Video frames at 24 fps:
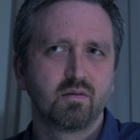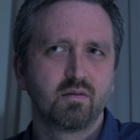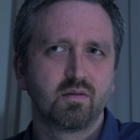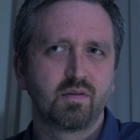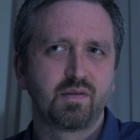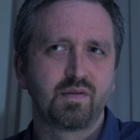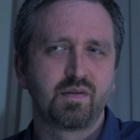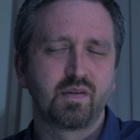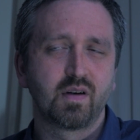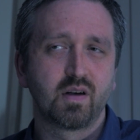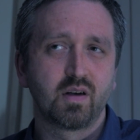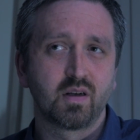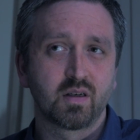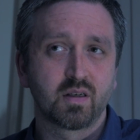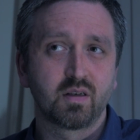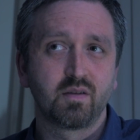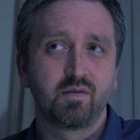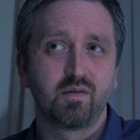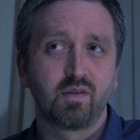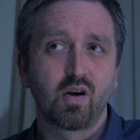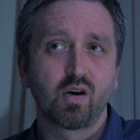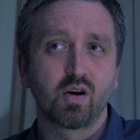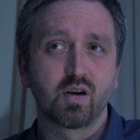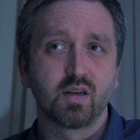first
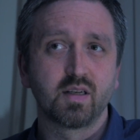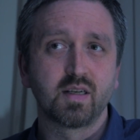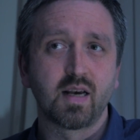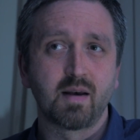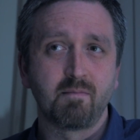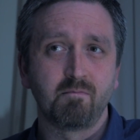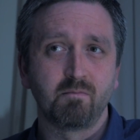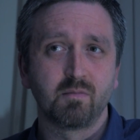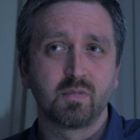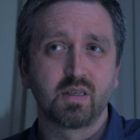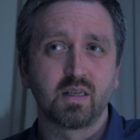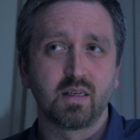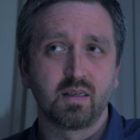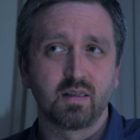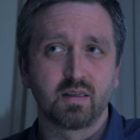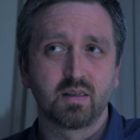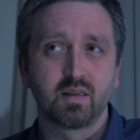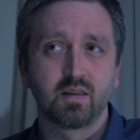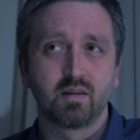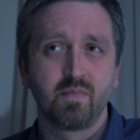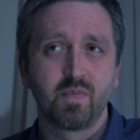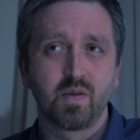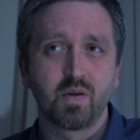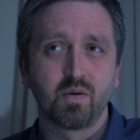vlog attempt
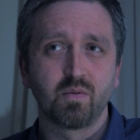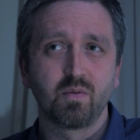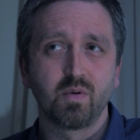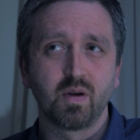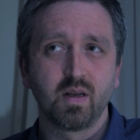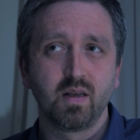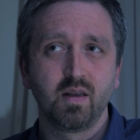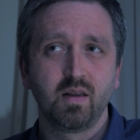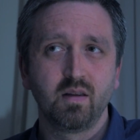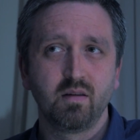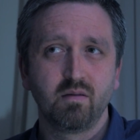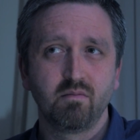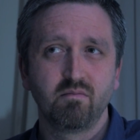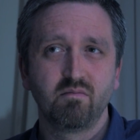is that we